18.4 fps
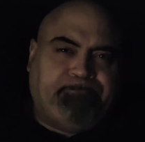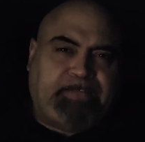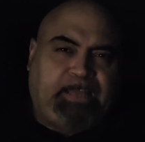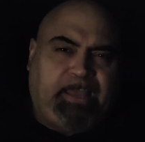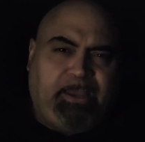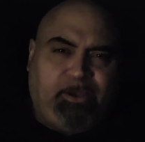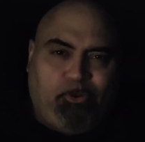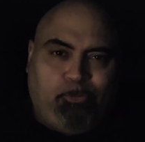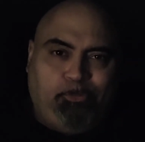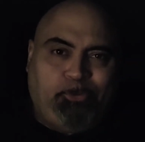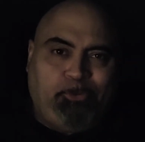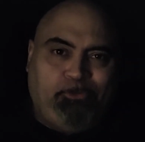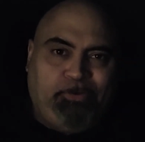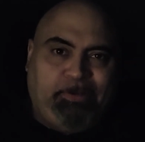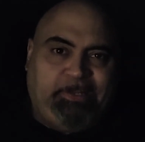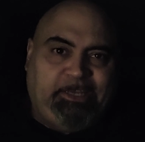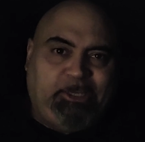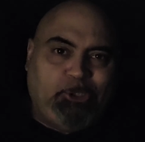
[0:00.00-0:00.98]
I hope you
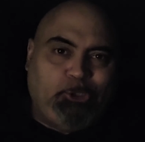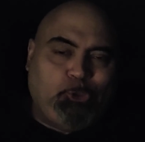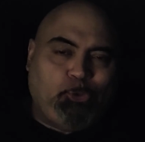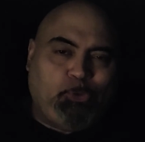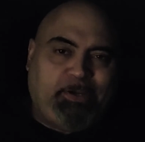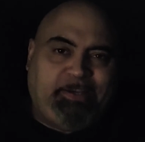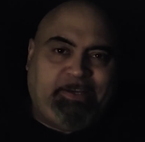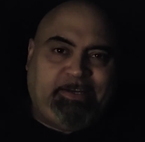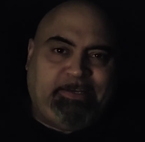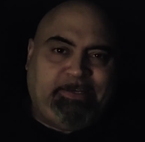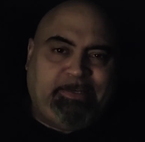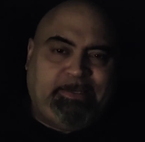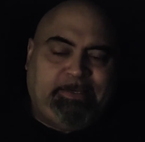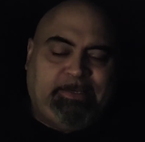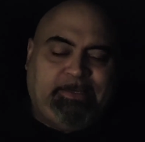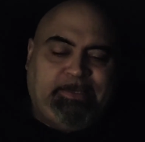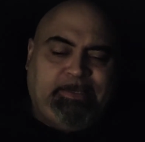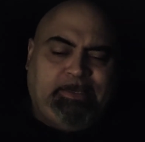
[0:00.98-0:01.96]
really enjoyed it.
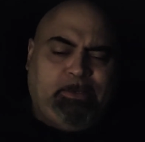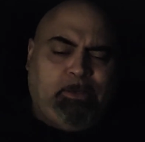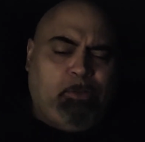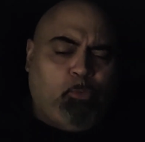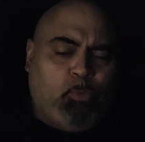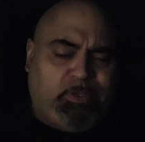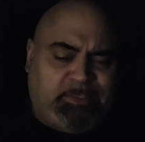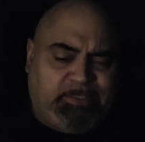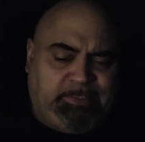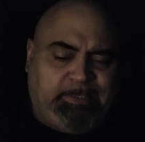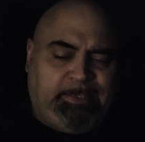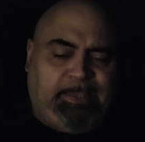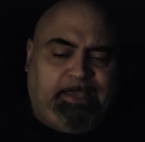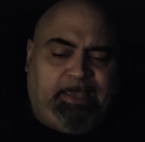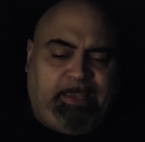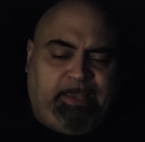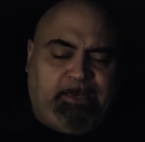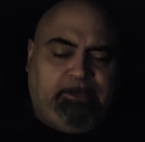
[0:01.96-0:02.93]
Once
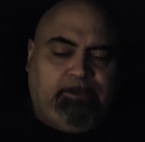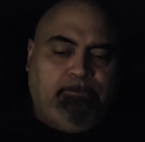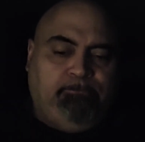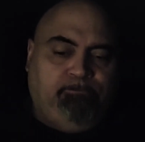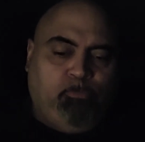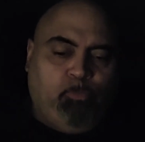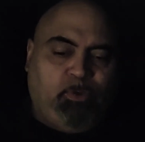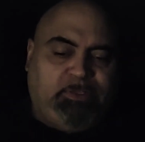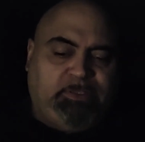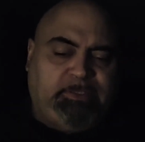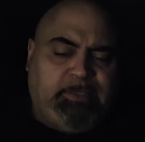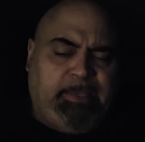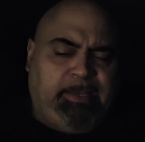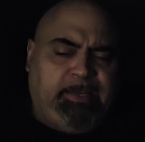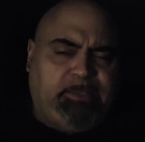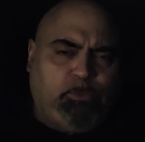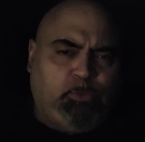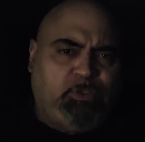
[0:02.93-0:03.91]
again,
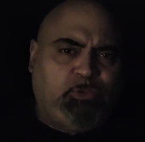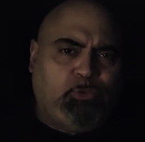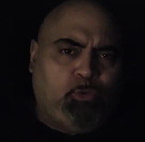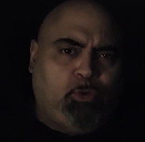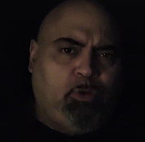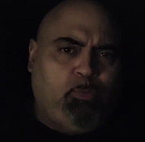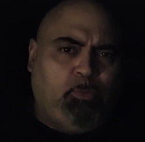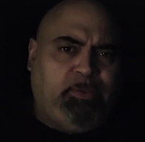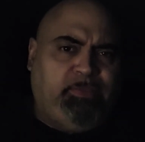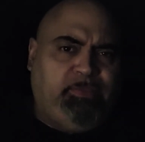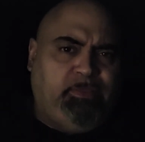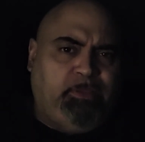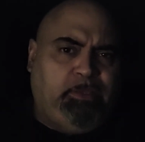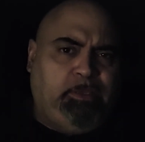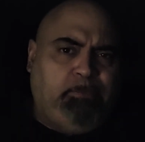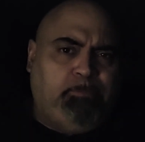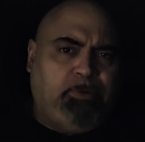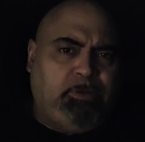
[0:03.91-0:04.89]
as we saw with
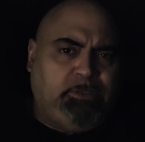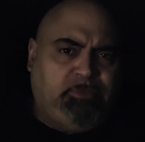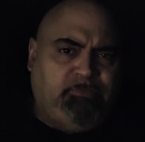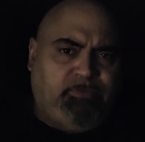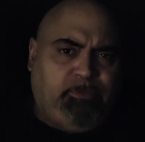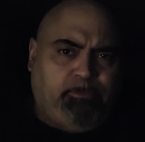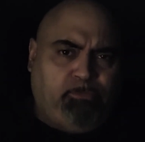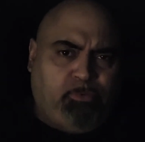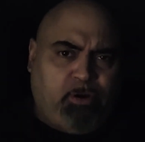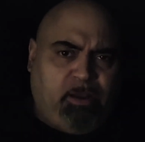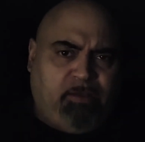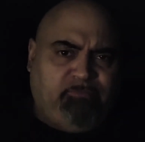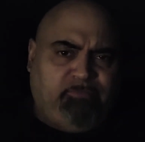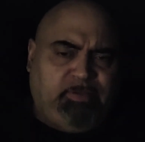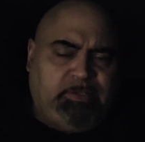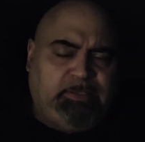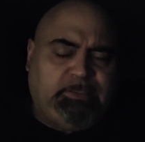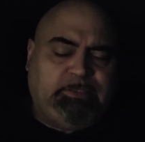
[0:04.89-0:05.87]
the books of the
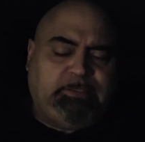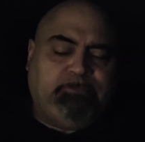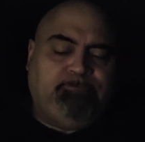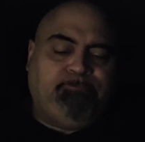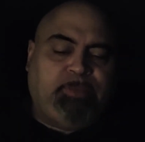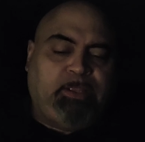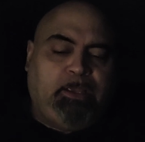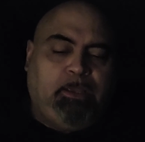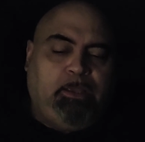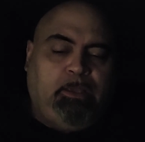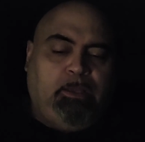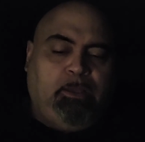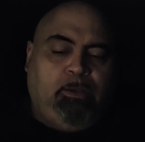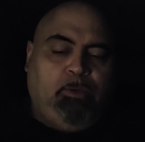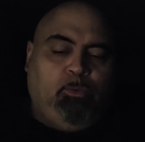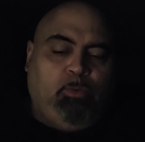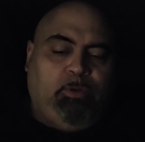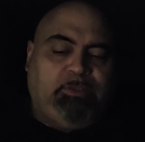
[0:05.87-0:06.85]
prophets,
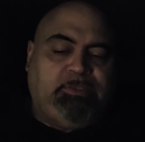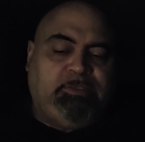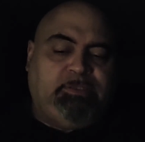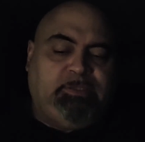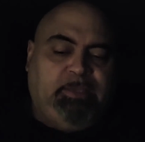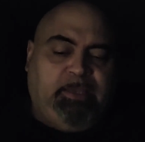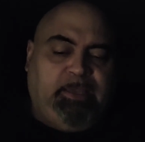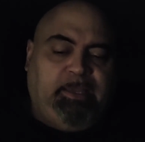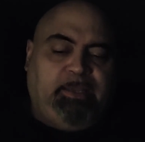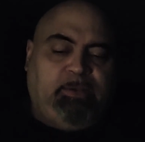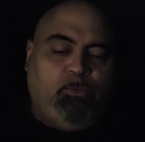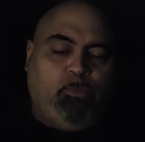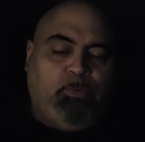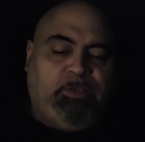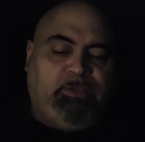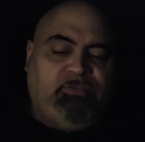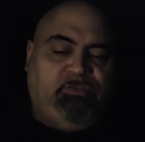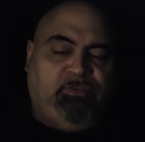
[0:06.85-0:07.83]
once again
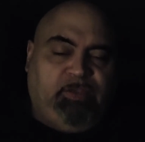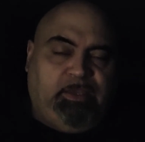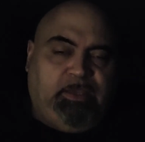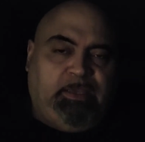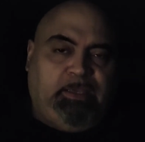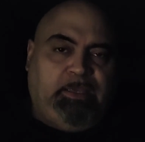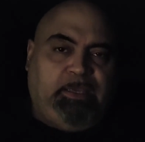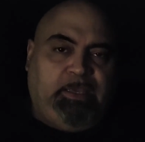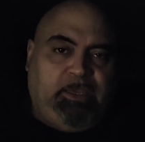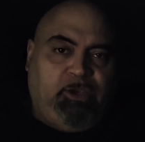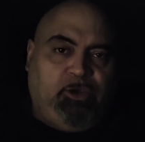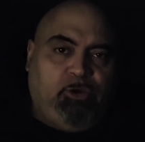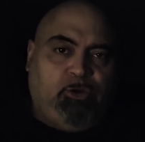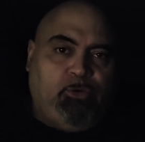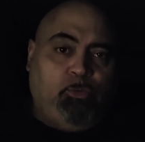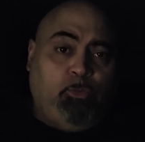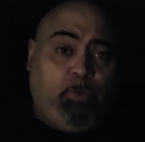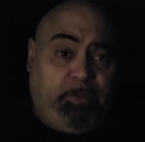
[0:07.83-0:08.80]
we see
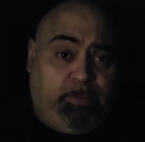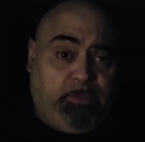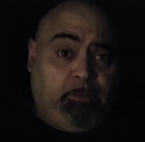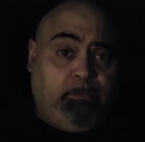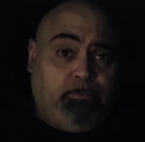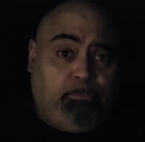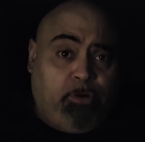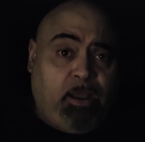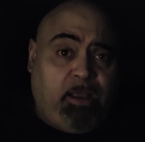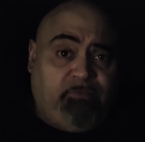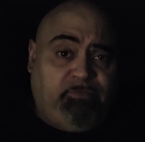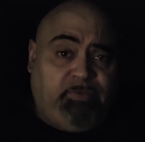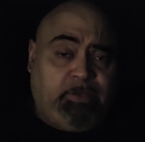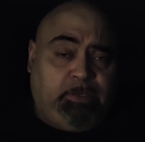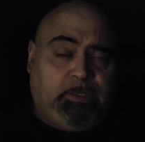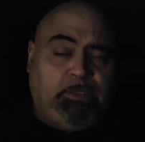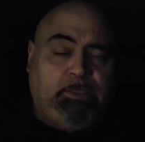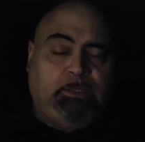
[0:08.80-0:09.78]
here with the
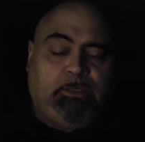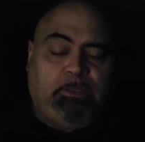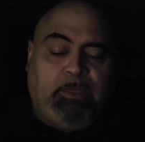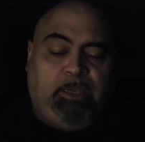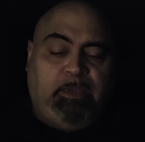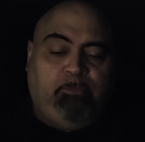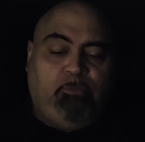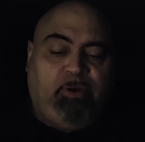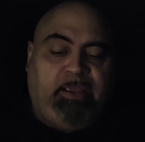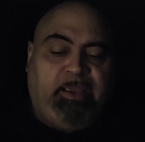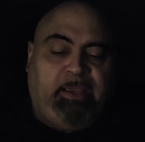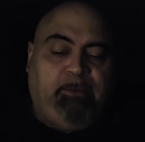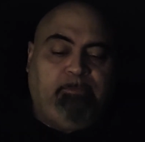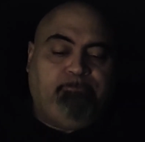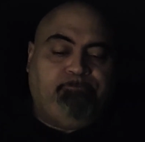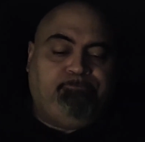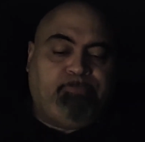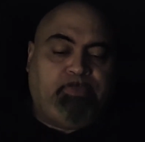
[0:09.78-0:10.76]
prophet
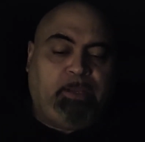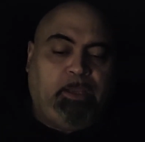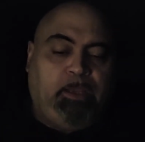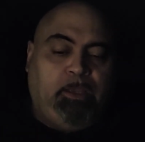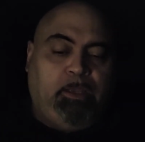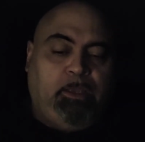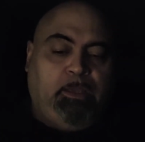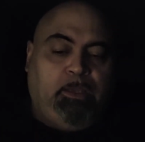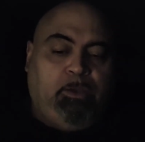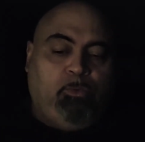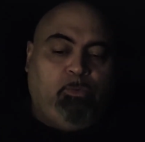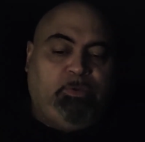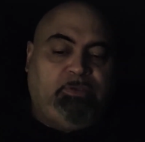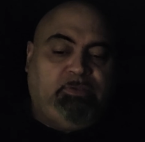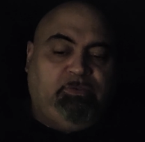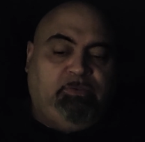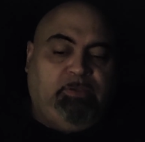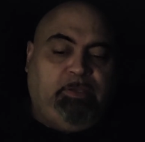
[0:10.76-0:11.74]
Abraham,
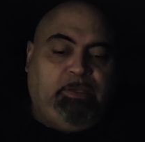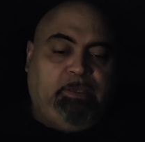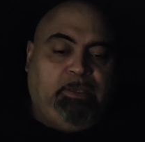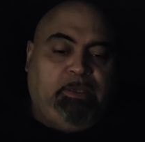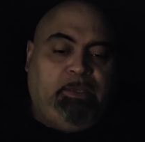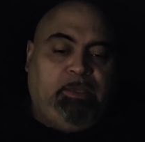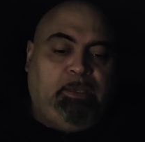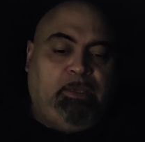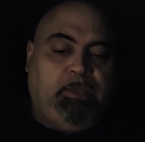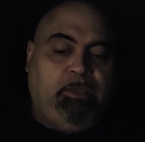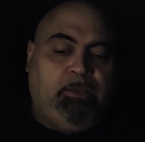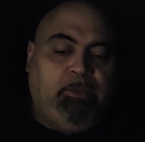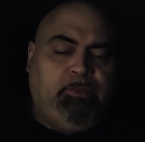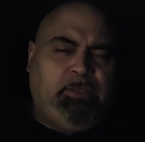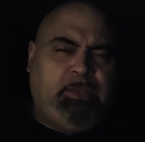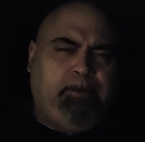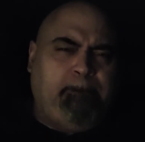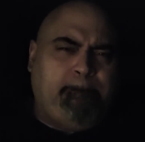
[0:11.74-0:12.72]
we see
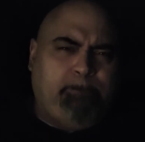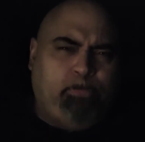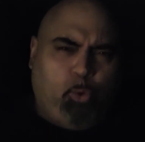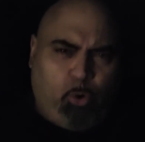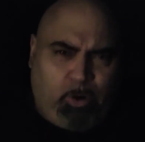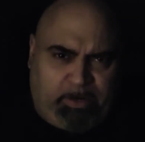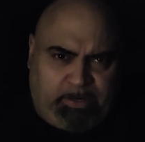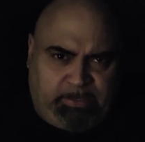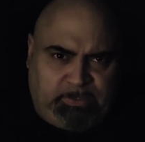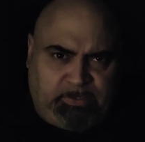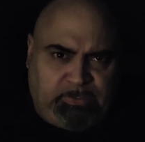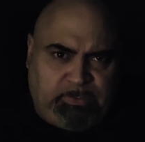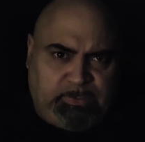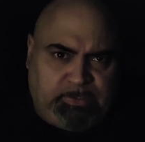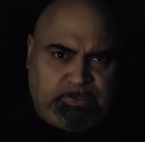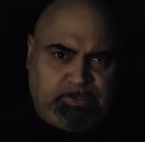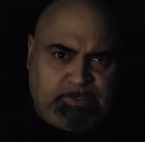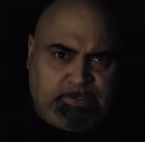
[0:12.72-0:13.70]
the
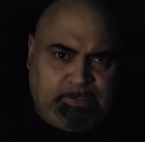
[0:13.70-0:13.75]
importance